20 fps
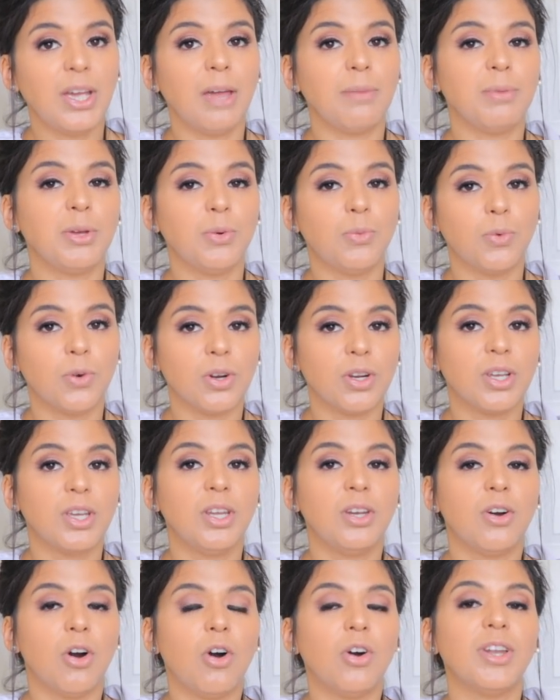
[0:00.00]
I've been
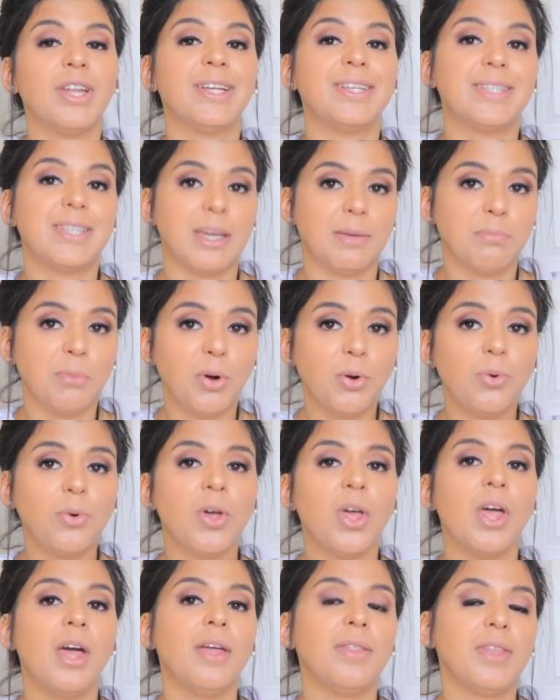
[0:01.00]
working on a demo
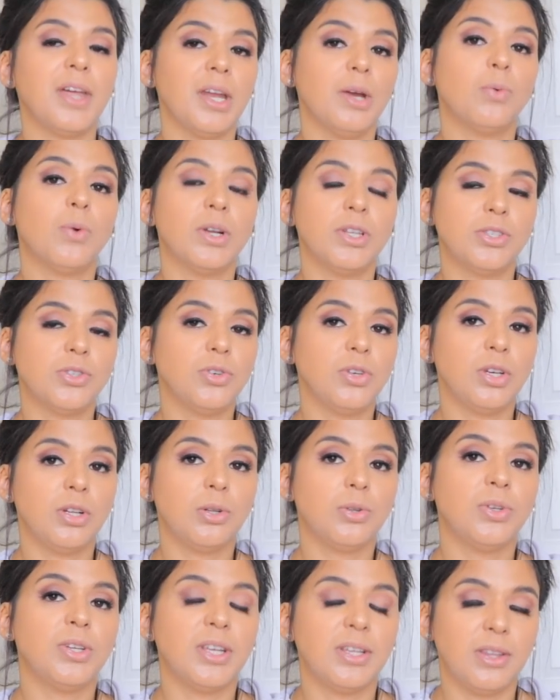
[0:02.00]
that I want to
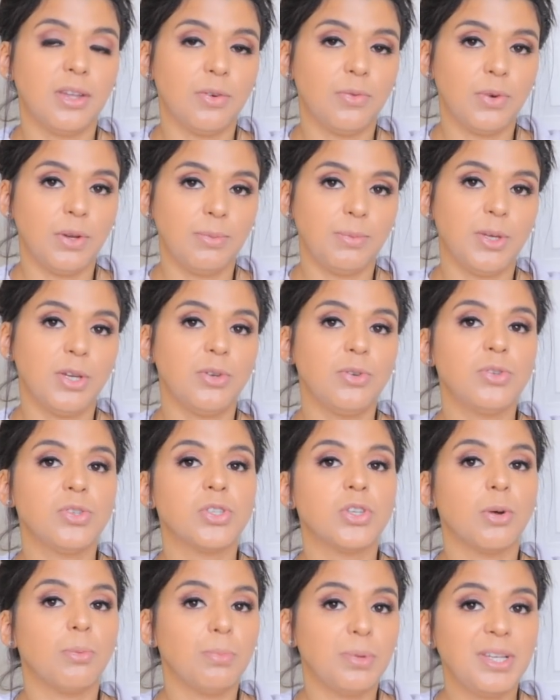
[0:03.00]
include in the review,
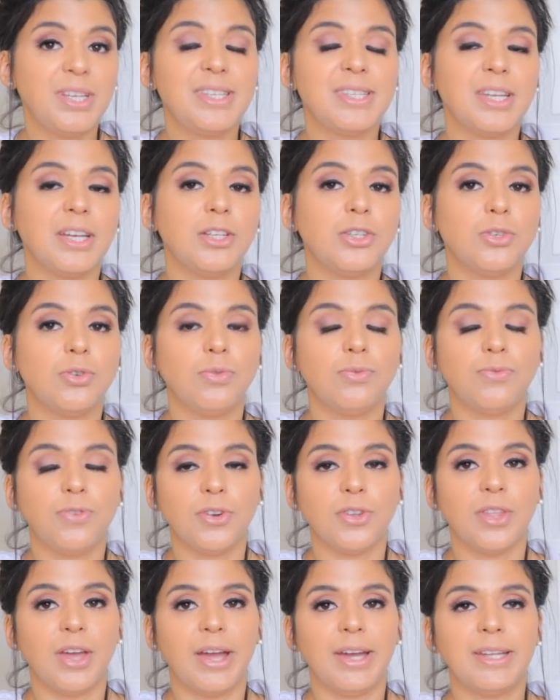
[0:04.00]
so please stay tuned
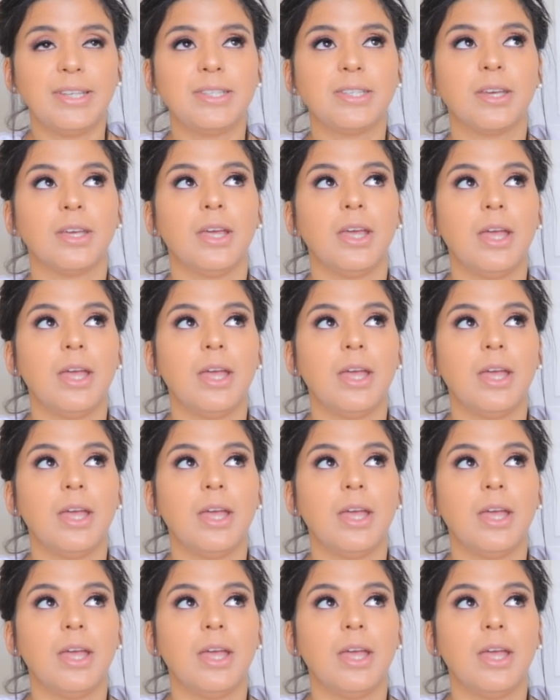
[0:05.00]
for that.